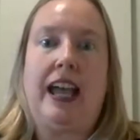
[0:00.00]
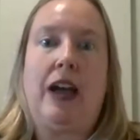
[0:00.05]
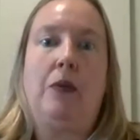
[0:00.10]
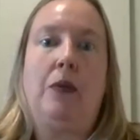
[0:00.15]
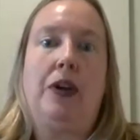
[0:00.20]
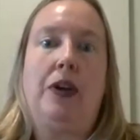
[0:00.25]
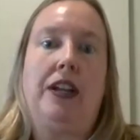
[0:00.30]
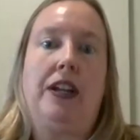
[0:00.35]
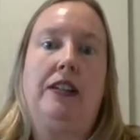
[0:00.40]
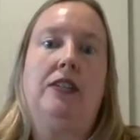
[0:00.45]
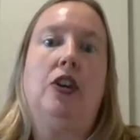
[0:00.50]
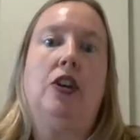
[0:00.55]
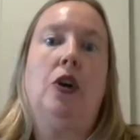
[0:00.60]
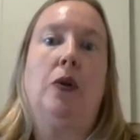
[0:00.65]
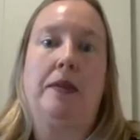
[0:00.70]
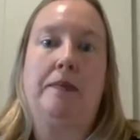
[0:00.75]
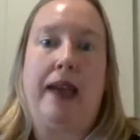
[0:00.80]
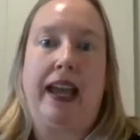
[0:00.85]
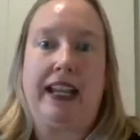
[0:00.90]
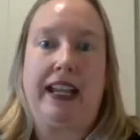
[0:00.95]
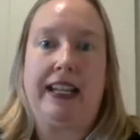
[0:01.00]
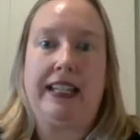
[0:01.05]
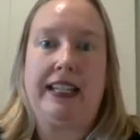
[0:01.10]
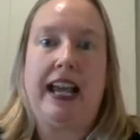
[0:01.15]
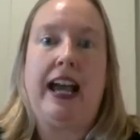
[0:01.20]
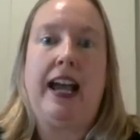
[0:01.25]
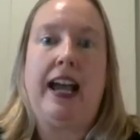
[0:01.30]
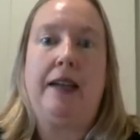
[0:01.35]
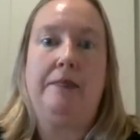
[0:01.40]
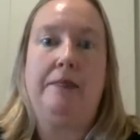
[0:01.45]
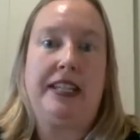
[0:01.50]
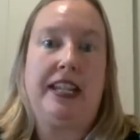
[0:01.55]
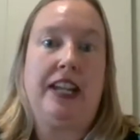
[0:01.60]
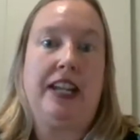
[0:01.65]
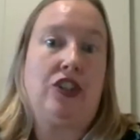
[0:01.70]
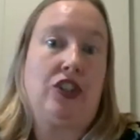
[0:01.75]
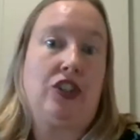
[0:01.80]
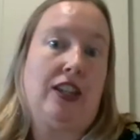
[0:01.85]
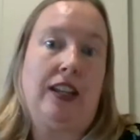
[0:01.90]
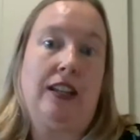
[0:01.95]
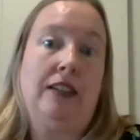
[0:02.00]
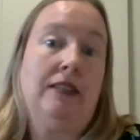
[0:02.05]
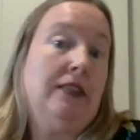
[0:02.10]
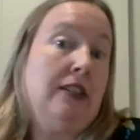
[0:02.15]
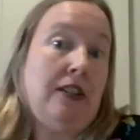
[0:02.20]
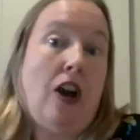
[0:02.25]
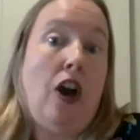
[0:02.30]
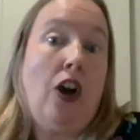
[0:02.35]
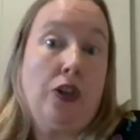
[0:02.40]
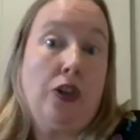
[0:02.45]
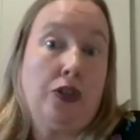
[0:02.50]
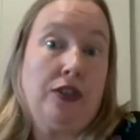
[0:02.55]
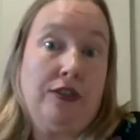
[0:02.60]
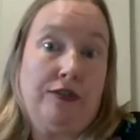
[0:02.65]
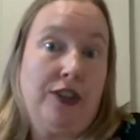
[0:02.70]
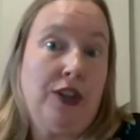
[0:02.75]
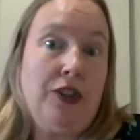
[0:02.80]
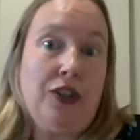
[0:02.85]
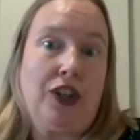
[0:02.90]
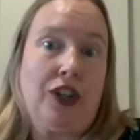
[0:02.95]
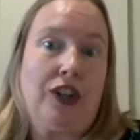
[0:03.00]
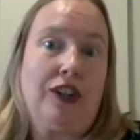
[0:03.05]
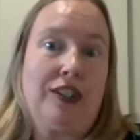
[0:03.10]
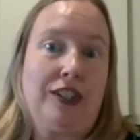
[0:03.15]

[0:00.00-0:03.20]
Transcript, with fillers: How would going back in time potentially alter the future?